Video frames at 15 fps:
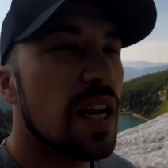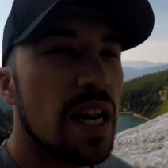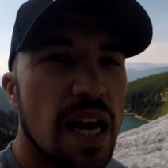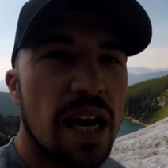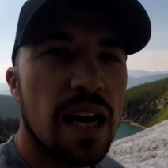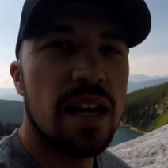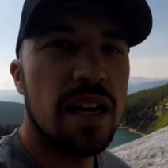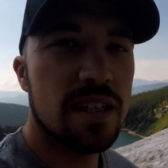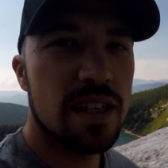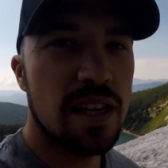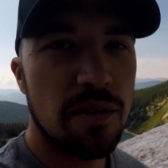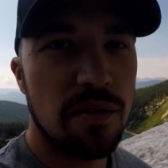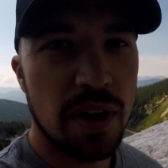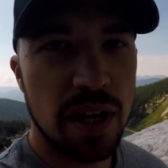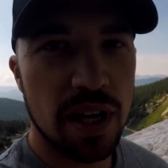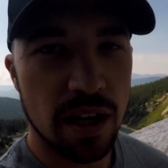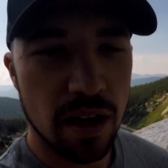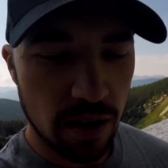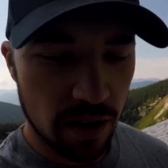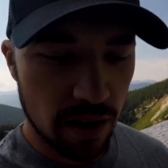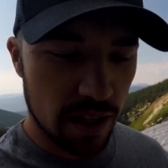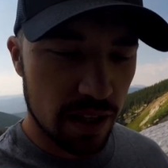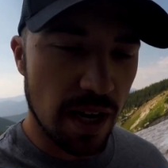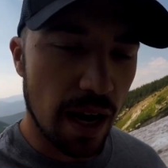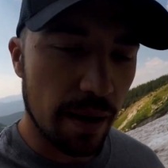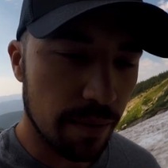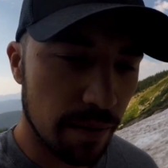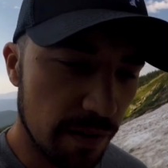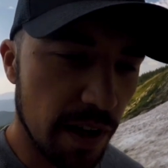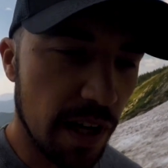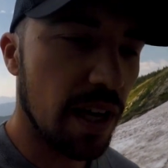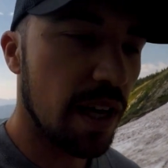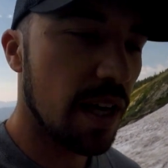gonna see if we can go to the top of it.